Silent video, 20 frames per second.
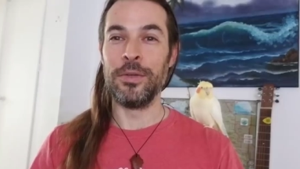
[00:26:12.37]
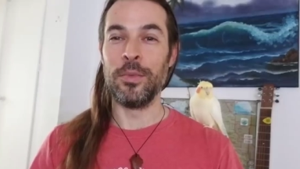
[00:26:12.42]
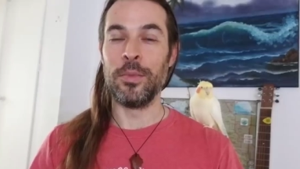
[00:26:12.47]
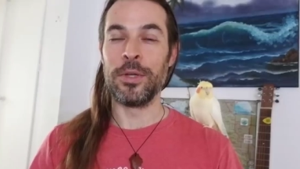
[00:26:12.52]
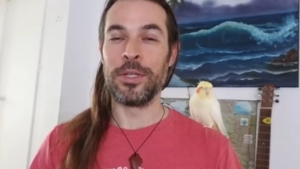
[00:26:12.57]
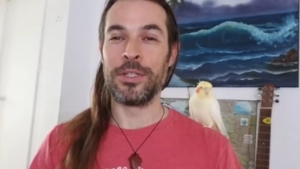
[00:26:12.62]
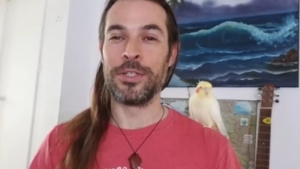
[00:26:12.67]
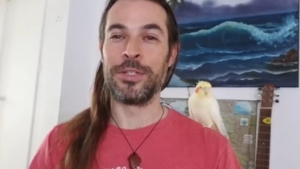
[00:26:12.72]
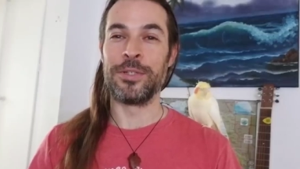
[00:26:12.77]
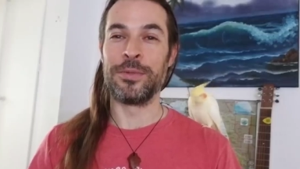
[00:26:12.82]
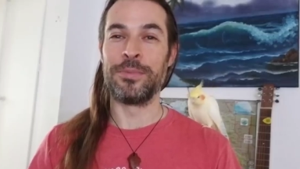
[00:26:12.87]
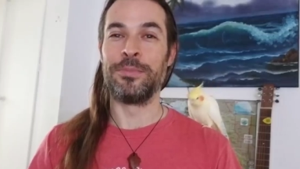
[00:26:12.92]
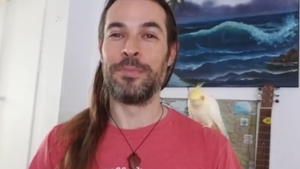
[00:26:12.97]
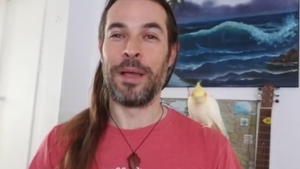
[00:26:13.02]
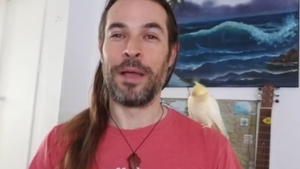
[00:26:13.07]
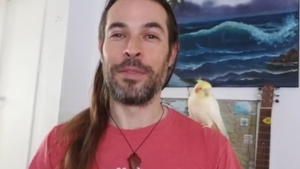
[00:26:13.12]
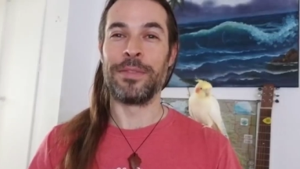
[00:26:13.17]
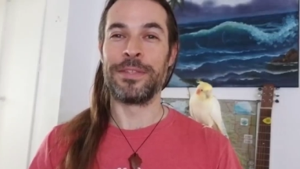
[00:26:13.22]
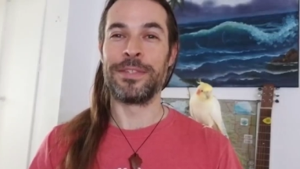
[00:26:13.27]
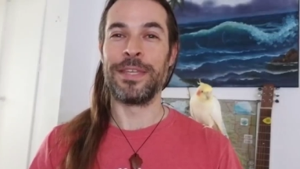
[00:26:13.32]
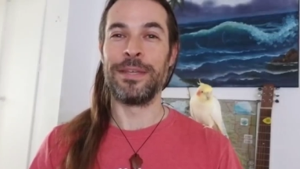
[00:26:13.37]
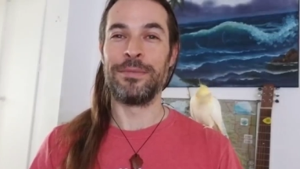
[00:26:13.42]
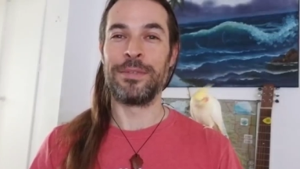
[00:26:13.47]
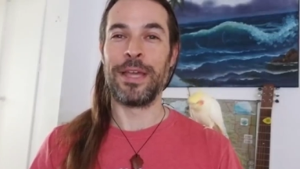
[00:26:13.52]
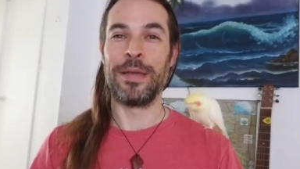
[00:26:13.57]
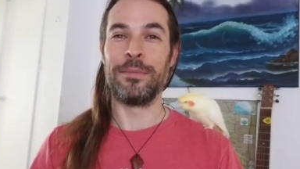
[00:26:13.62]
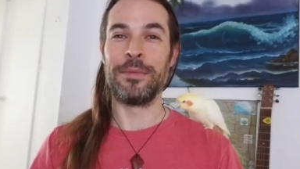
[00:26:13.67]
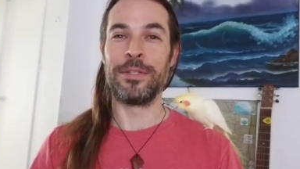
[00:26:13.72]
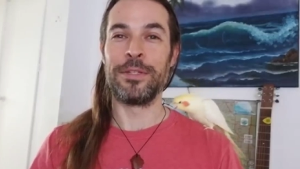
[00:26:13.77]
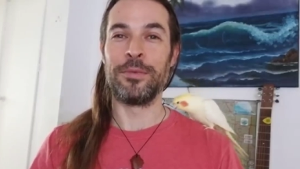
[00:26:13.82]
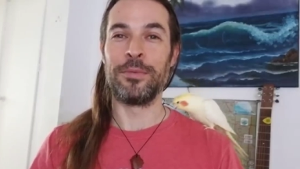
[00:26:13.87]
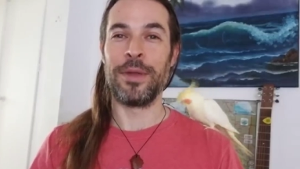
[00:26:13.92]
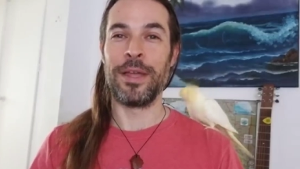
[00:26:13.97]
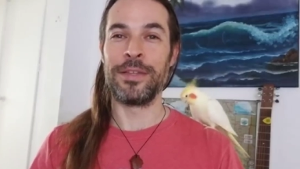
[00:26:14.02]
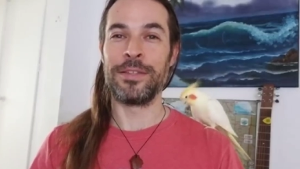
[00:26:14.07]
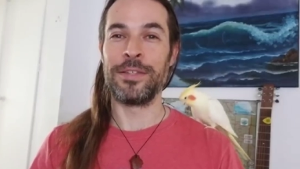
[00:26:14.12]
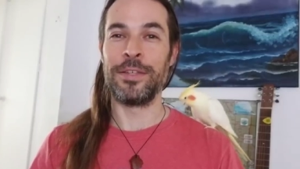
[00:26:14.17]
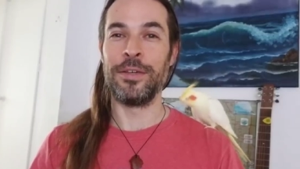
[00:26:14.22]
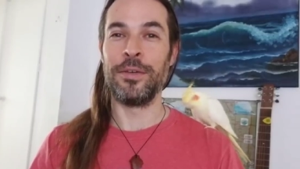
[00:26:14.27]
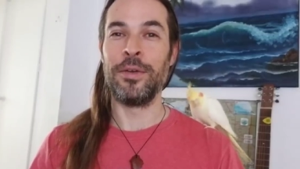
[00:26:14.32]
which is about the same time as the
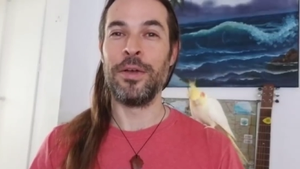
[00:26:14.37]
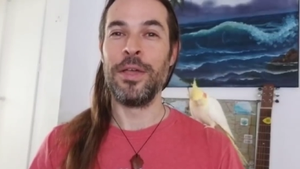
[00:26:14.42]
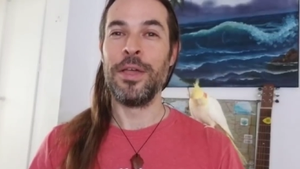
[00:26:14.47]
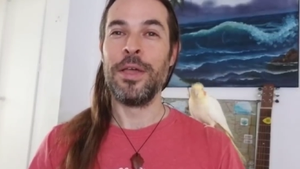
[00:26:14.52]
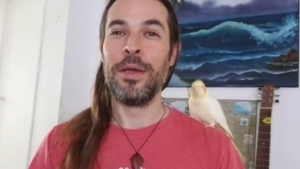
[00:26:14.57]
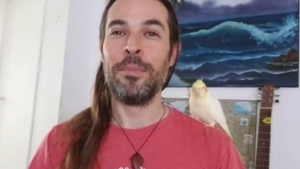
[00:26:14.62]
rescue.